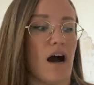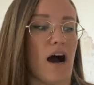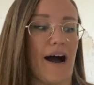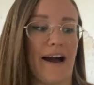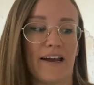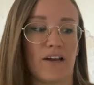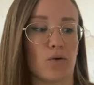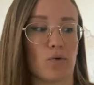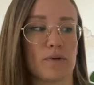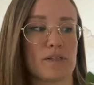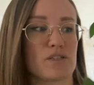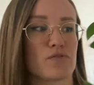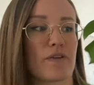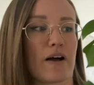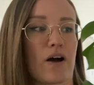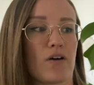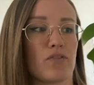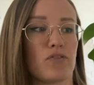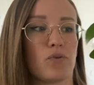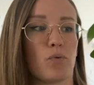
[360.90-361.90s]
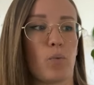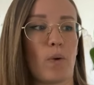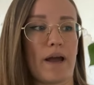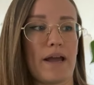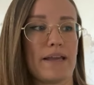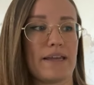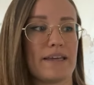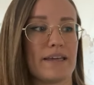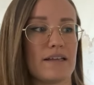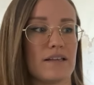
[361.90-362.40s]
I always found the
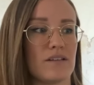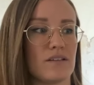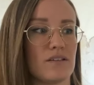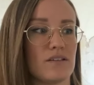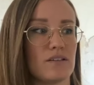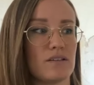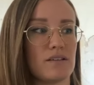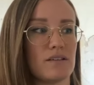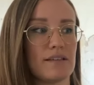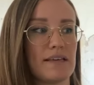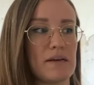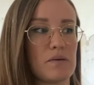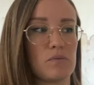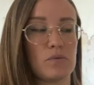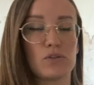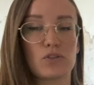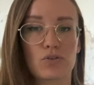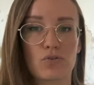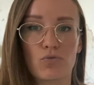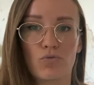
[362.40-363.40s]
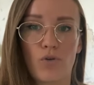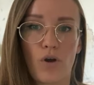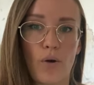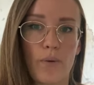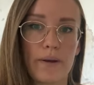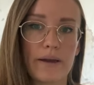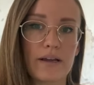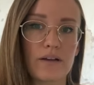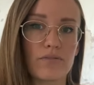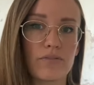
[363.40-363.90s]
way it was
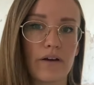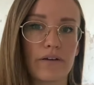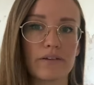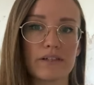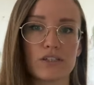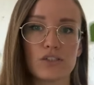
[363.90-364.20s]
growing very